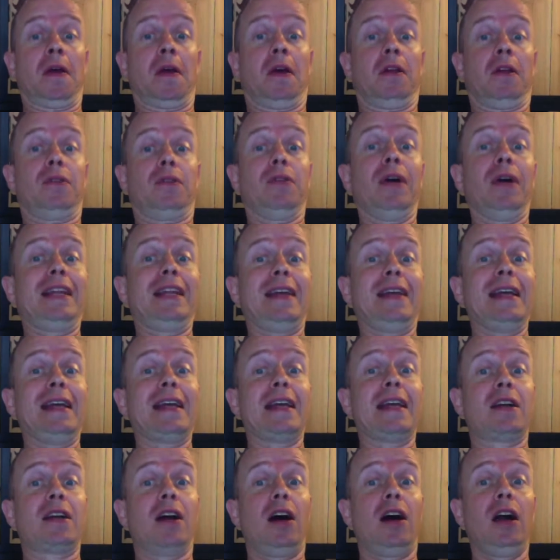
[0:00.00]
Do I take a
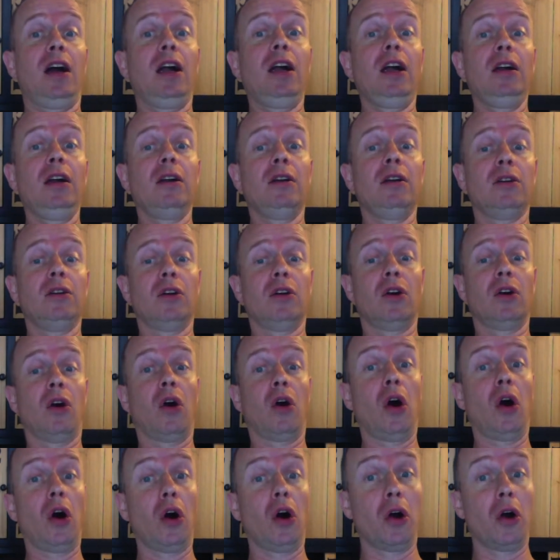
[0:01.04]
car
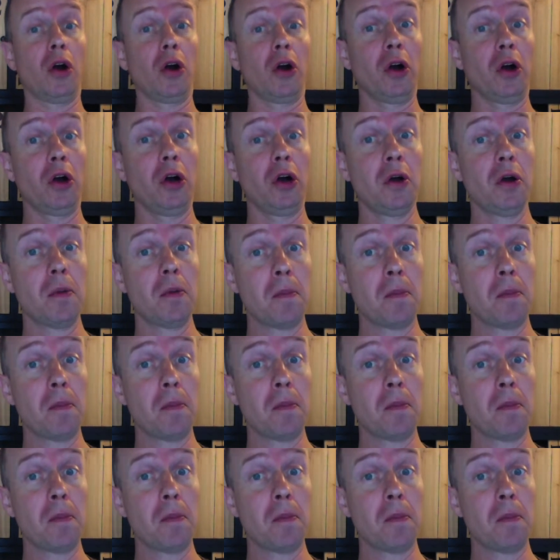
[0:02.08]
or